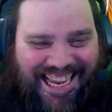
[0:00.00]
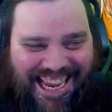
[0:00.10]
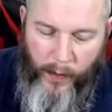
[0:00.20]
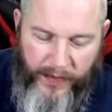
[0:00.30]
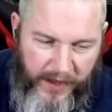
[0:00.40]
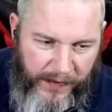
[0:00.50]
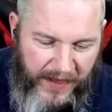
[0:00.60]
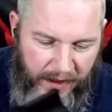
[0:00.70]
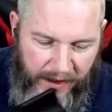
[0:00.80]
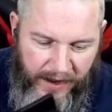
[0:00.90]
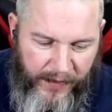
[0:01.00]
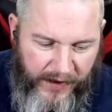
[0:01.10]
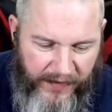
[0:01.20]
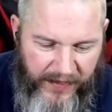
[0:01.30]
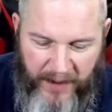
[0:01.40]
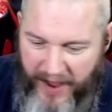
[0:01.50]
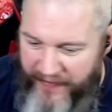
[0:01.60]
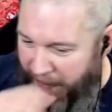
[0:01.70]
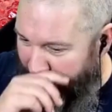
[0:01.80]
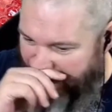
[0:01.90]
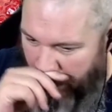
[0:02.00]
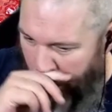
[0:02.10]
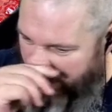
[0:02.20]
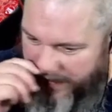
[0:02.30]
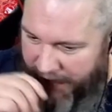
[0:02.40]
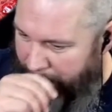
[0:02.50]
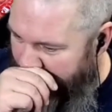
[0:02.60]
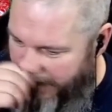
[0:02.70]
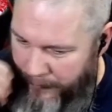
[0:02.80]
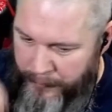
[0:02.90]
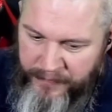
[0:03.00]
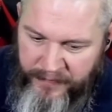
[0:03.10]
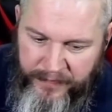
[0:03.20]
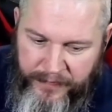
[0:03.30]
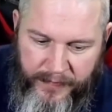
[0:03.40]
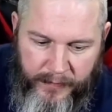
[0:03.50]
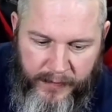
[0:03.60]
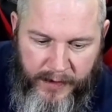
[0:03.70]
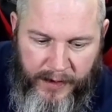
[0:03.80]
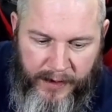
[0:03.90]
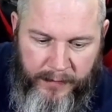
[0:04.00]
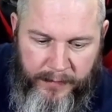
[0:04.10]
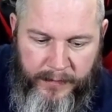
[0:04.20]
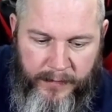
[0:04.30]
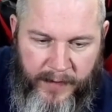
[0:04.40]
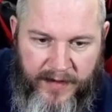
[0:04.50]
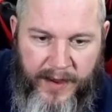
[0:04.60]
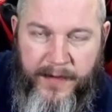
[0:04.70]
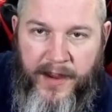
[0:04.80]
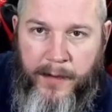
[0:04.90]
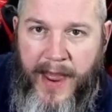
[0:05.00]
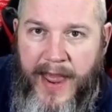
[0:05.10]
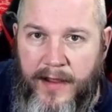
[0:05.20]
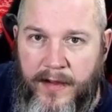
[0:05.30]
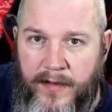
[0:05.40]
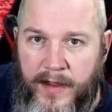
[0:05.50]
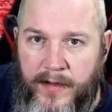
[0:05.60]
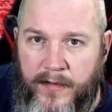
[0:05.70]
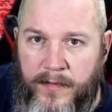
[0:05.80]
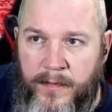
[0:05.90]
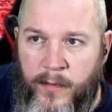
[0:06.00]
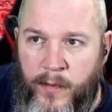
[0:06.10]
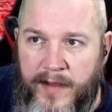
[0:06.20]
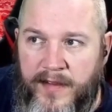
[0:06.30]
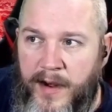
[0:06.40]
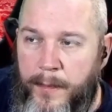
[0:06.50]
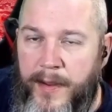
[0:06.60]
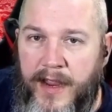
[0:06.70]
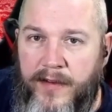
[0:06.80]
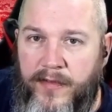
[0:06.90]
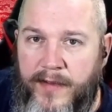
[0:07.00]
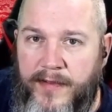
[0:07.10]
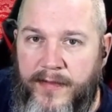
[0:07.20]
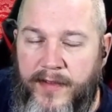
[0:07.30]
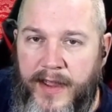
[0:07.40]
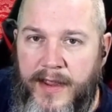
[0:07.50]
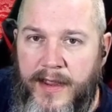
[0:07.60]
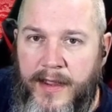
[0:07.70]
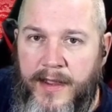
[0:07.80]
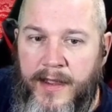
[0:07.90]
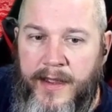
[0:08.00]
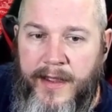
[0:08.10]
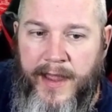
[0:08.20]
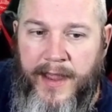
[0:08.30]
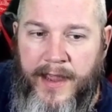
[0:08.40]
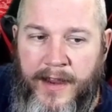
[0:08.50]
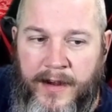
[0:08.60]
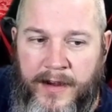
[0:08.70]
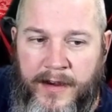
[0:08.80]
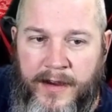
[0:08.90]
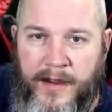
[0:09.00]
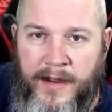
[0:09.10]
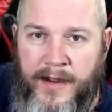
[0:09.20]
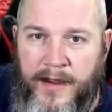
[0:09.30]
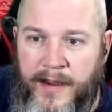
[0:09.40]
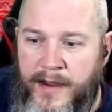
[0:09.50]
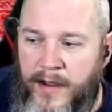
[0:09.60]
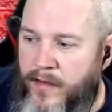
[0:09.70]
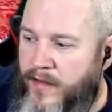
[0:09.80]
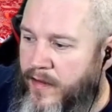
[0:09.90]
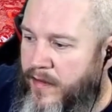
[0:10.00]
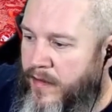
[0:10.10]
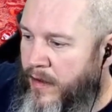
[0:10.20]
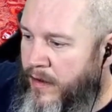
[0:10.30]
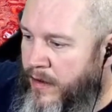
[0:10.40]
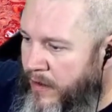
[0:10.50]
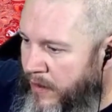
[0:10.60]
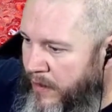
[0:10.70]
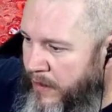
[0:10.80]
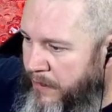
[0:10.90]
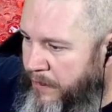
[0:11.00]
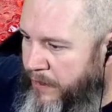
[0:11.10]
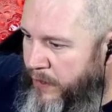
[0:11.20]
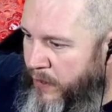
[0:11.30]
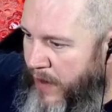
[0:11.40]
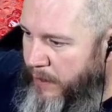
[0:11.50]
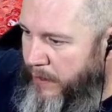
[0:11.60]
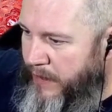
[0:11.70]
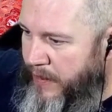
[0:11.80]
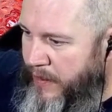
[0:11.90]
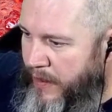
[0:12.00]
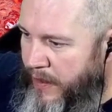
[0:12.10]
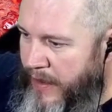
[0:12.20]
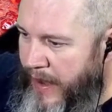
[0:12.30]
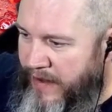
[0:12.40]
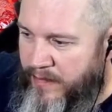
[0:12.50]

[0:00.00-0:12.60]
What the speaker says: Well, the good thing about that is that my stepson Mac is raising a pig for FFA, and it goes to slaughter probably next